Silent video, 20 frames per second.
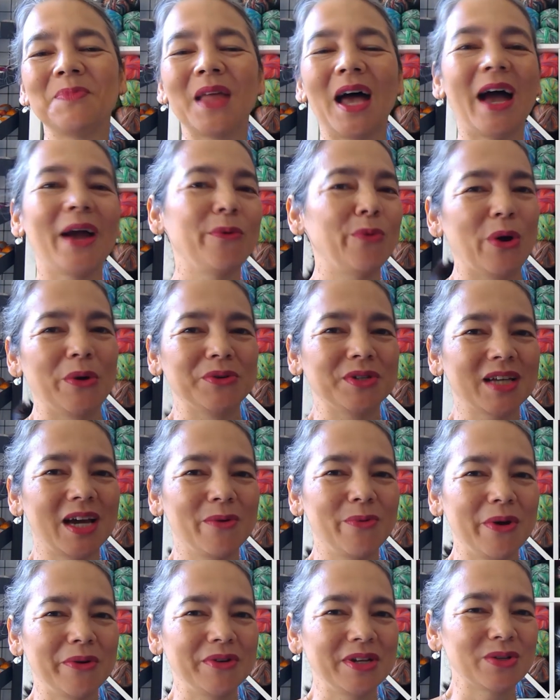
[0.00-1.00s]
I won't
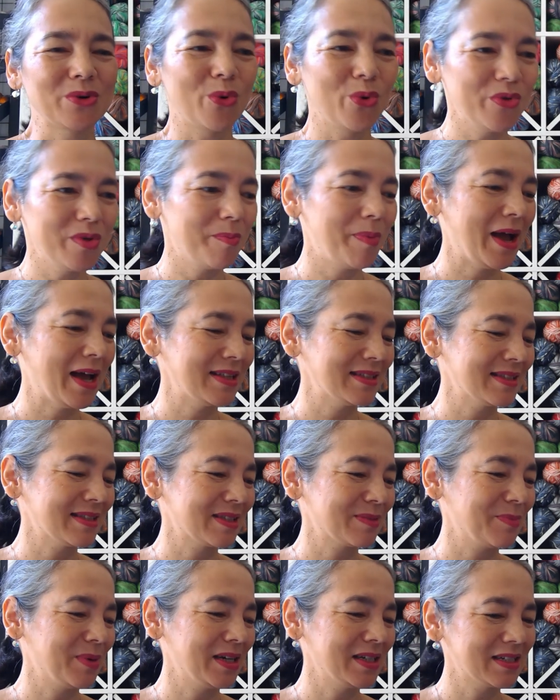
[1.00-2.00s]
knit all the
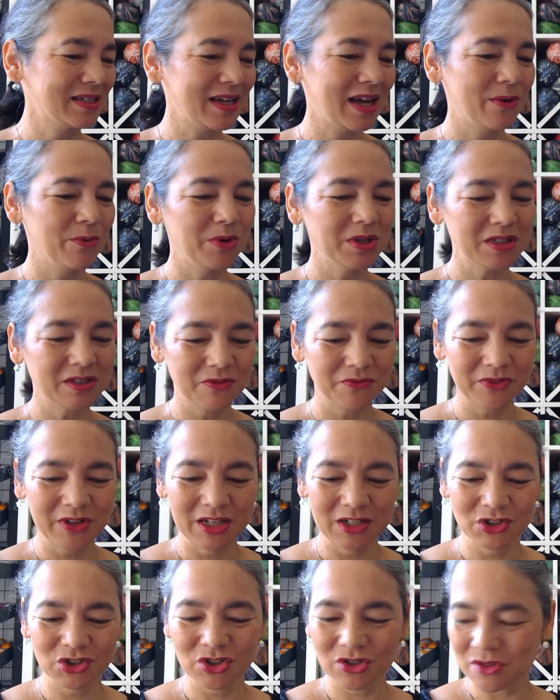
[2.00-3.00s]
patterns, but I want to
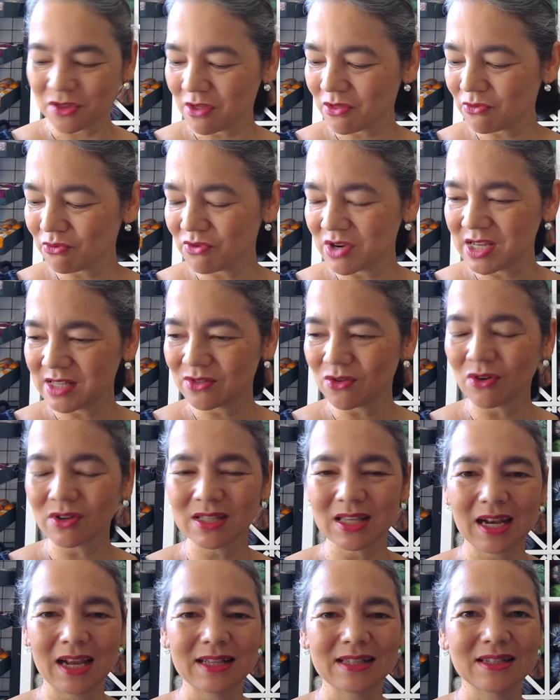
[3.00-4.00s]
finish the three socks
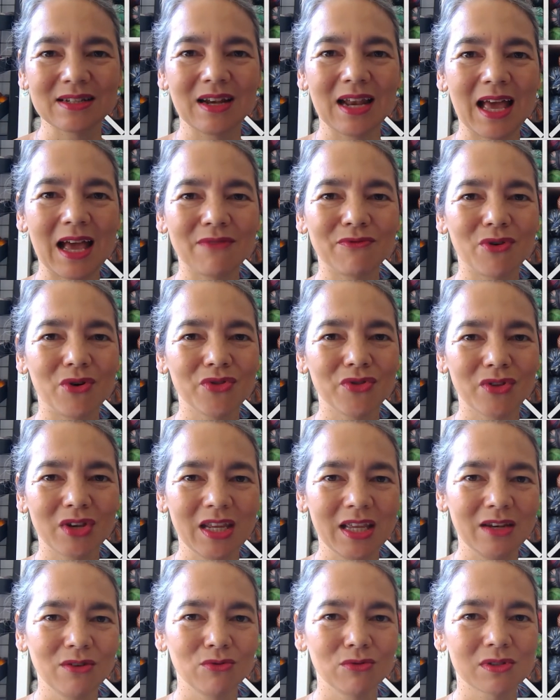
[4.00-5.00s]
that I still have on the
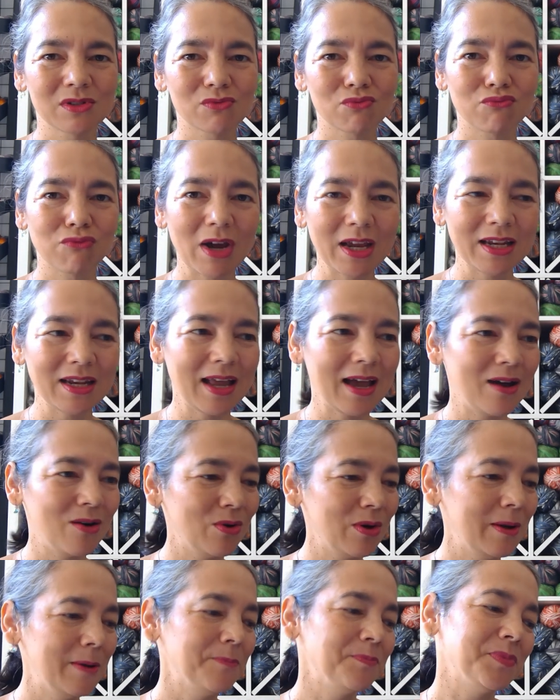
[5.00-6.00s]
needles right
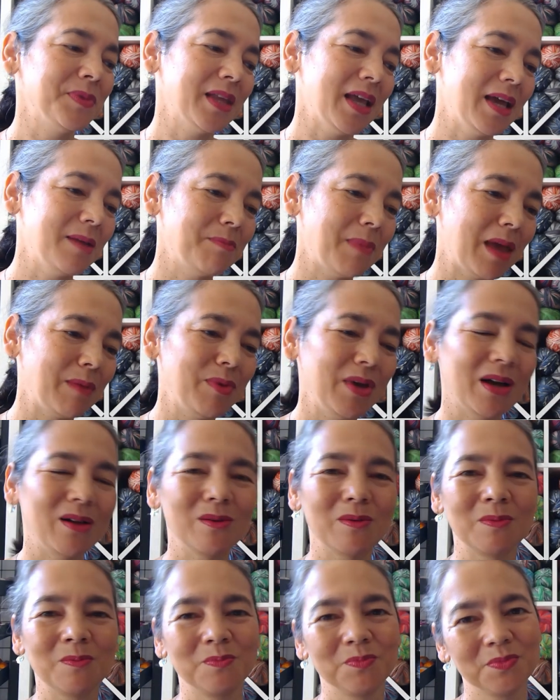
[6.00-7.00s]
now, and maybe
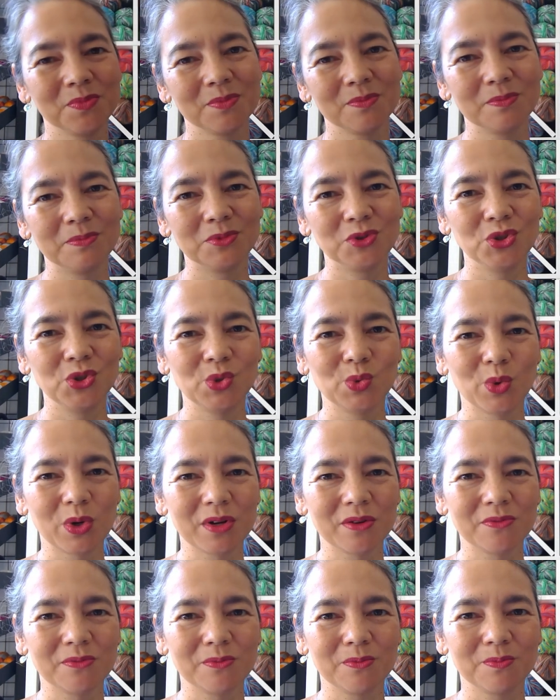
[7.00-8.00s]
I'll choose
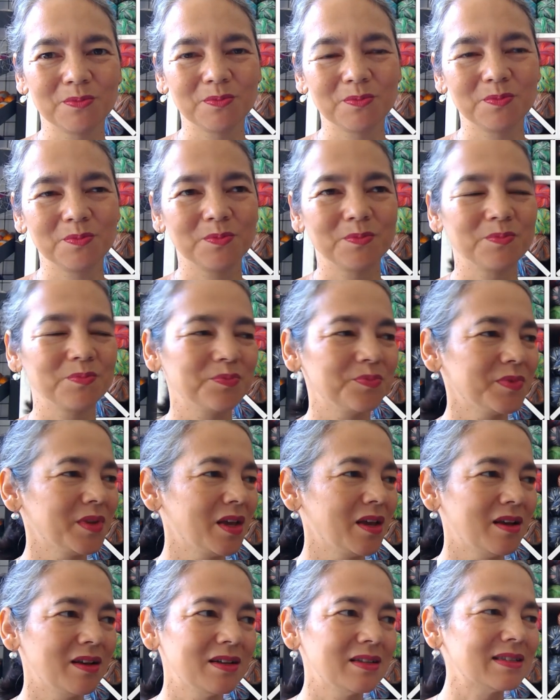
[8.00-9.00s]

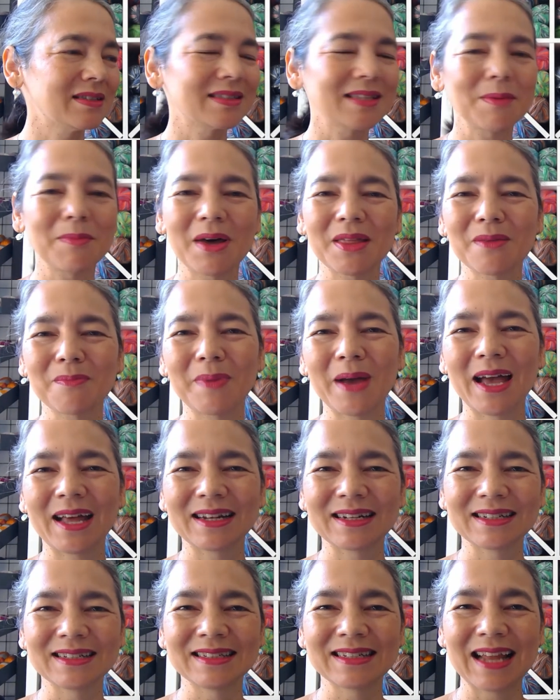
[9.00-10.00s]
some other
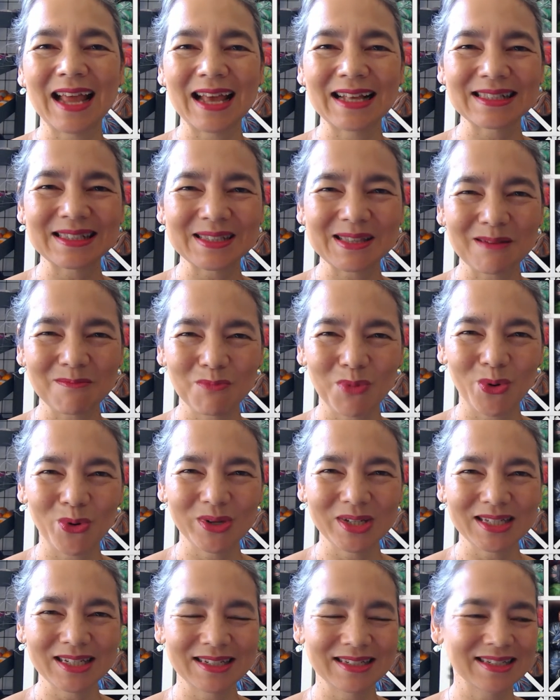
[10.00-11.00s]
pattern at some
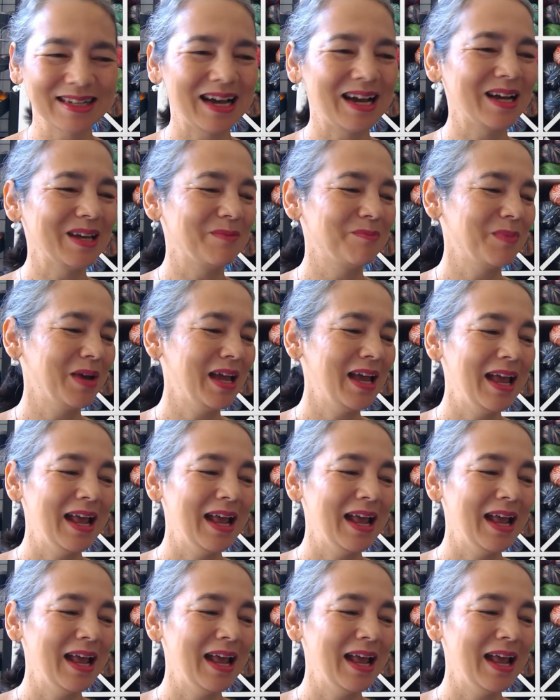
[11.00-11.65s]
point in time.